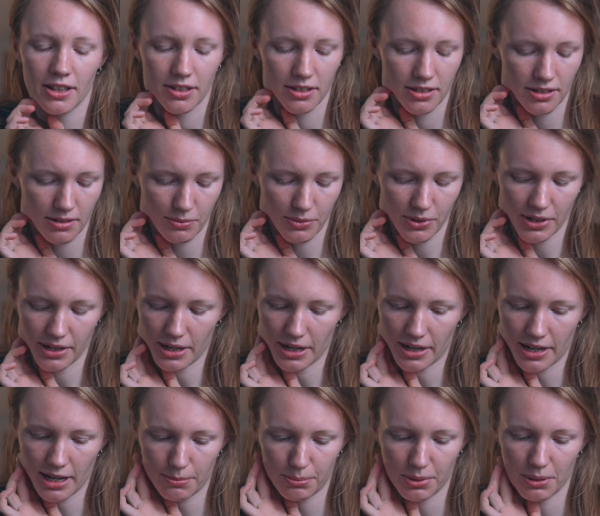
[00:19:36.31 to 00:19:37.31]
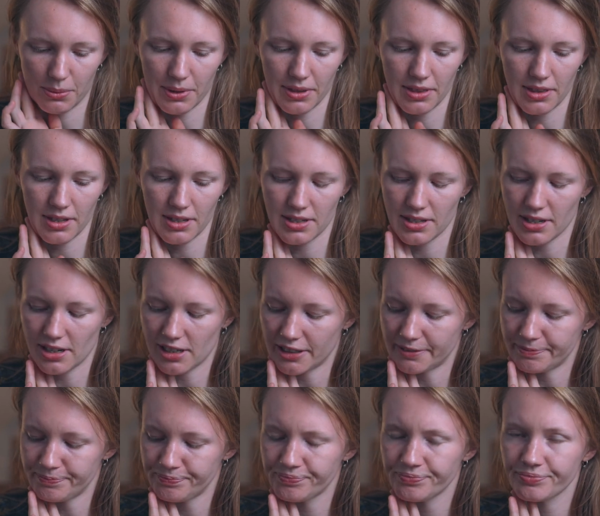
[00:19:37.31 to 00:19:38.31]
So I'm really happy with this
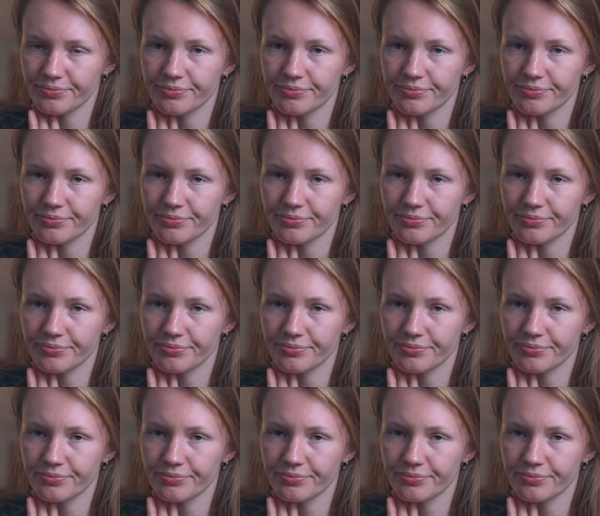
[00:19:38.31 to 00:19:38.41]
yarn.